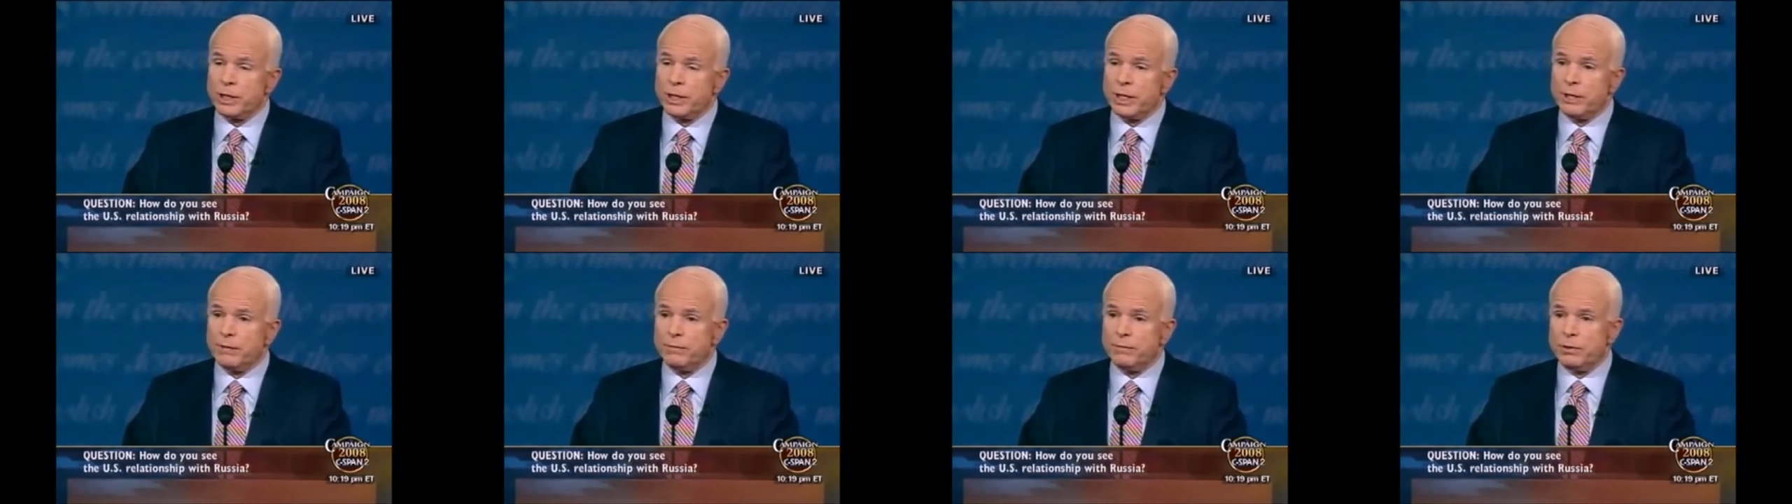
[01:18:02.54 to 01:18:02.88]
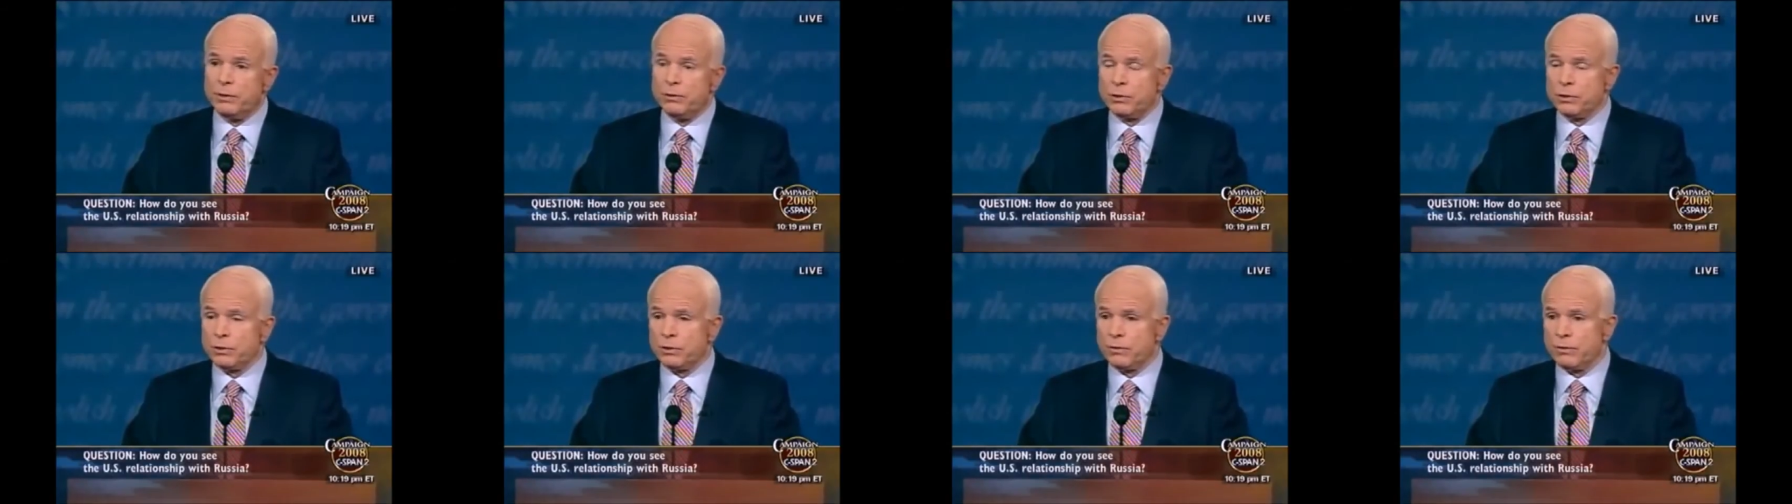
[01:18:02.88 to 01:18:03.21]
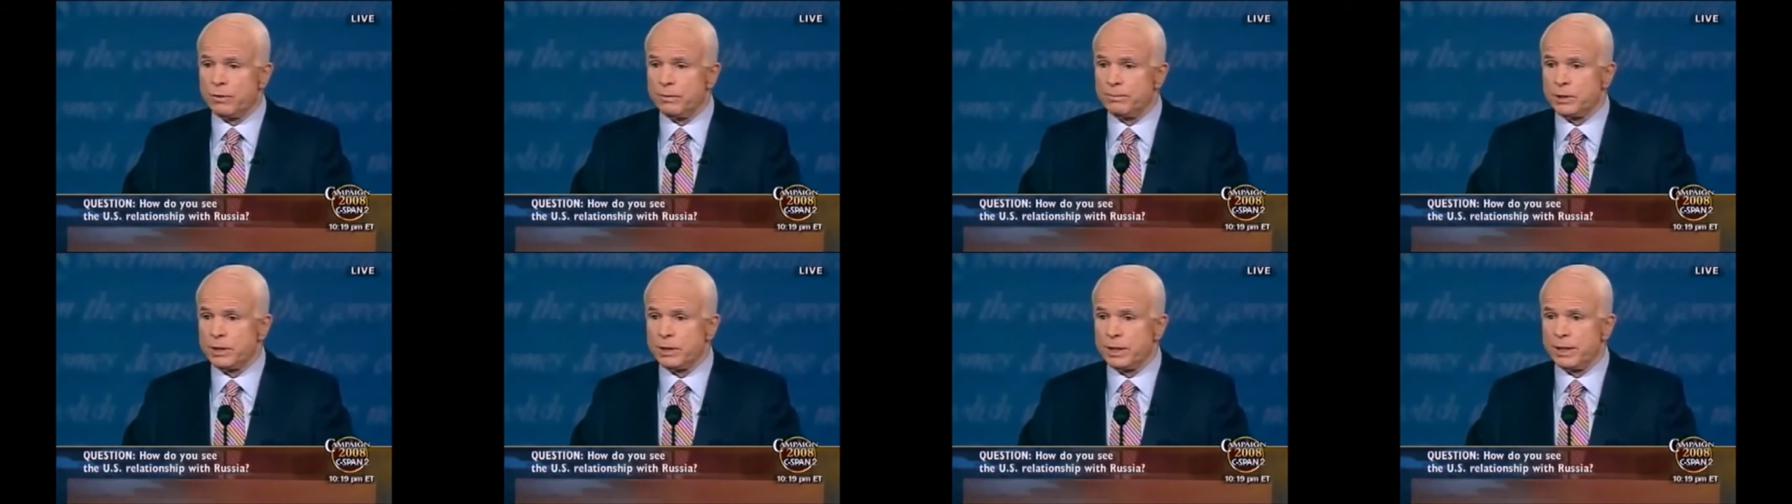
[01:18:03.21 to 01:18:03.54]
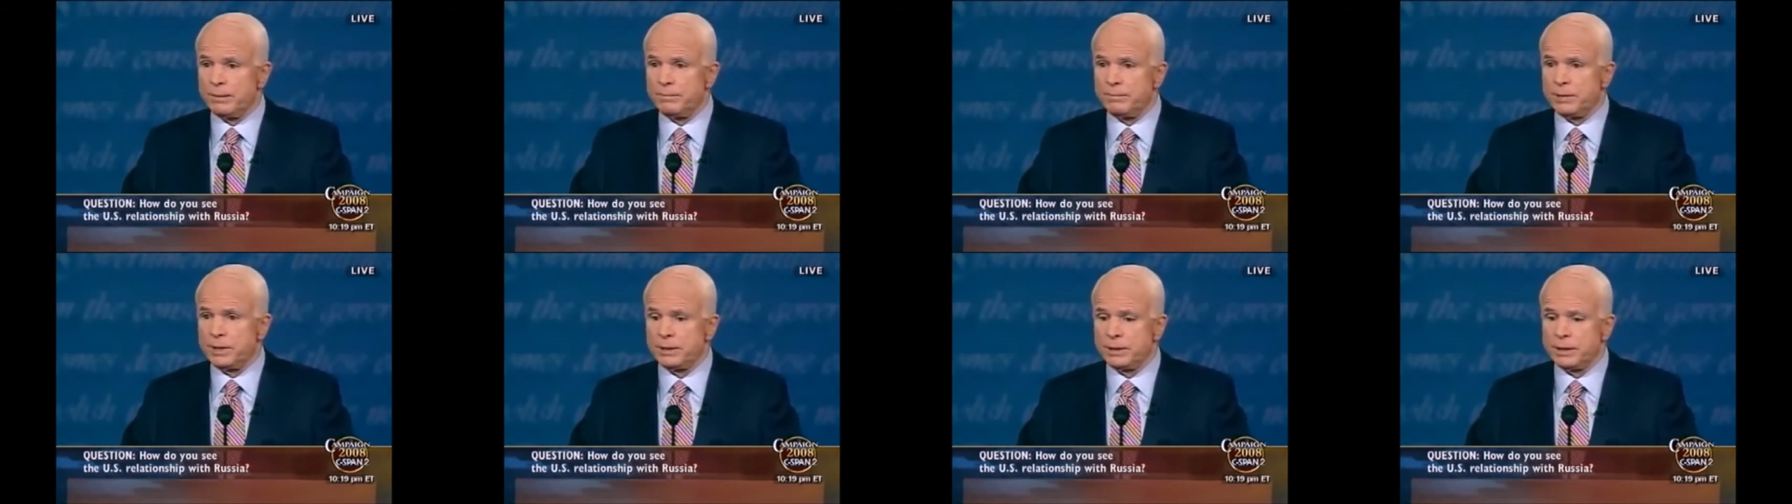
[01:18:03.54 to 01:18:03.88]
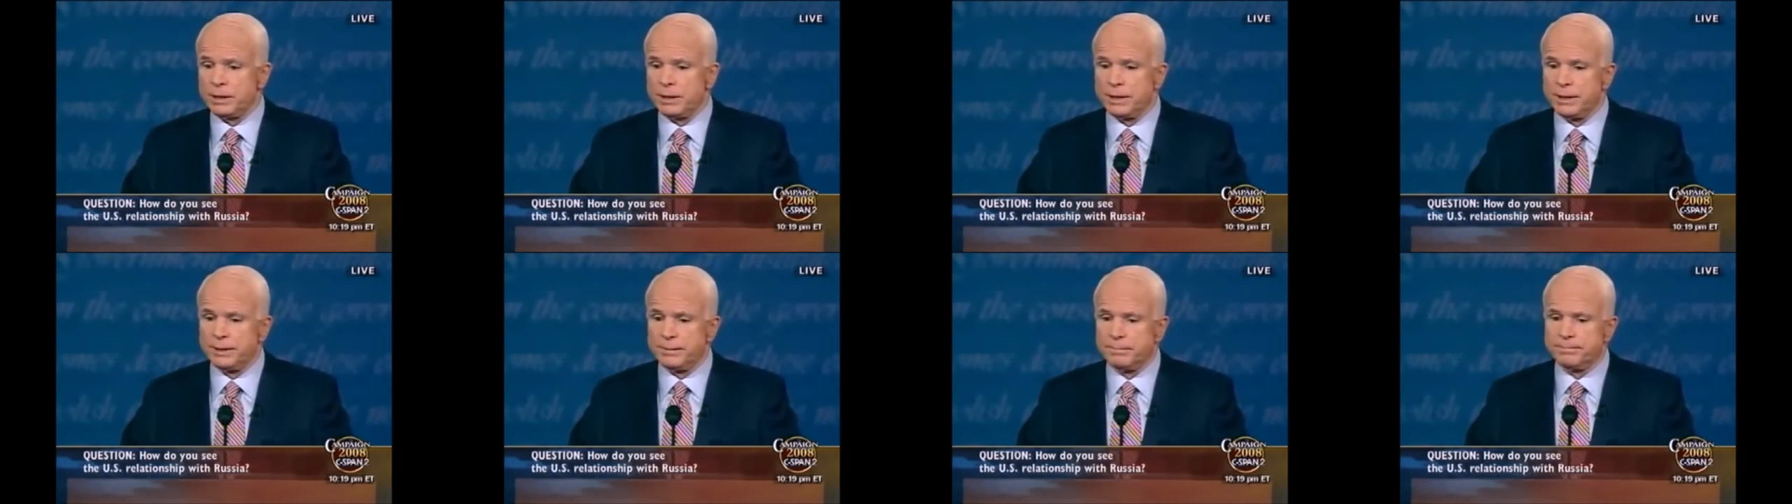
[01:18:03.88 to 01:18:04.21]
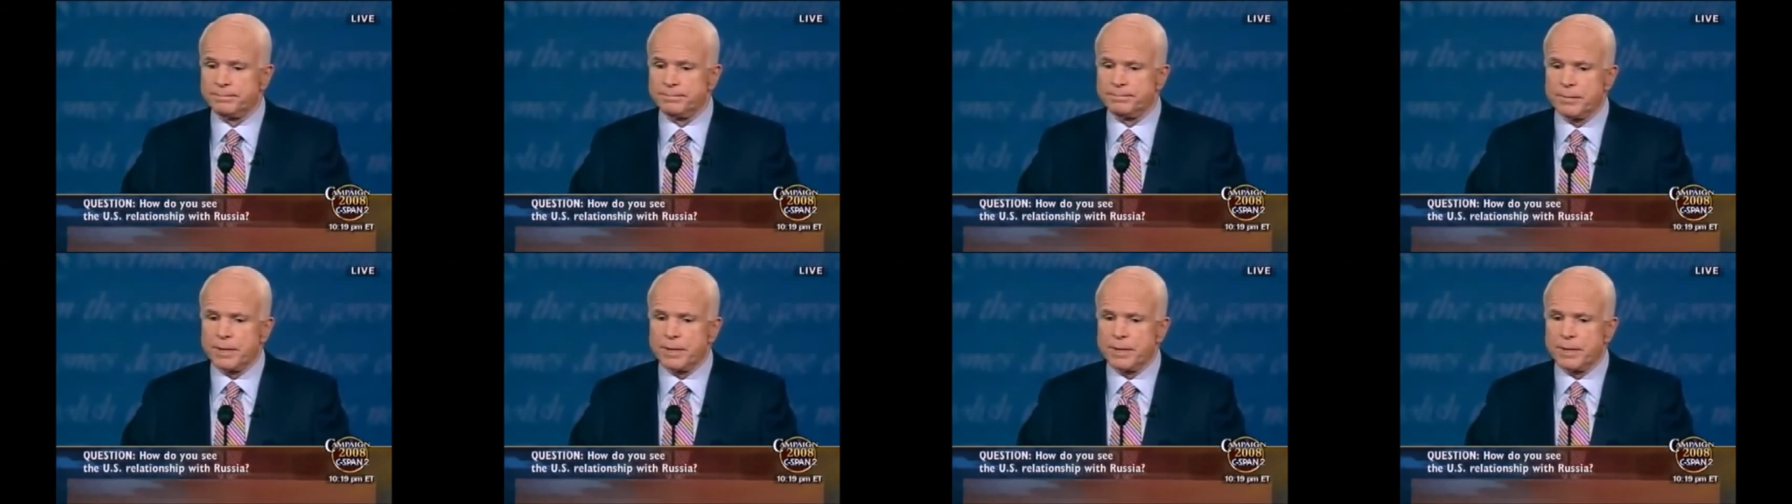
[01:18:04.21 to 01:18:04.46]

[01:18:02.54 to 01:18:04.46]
which they have used from time to time.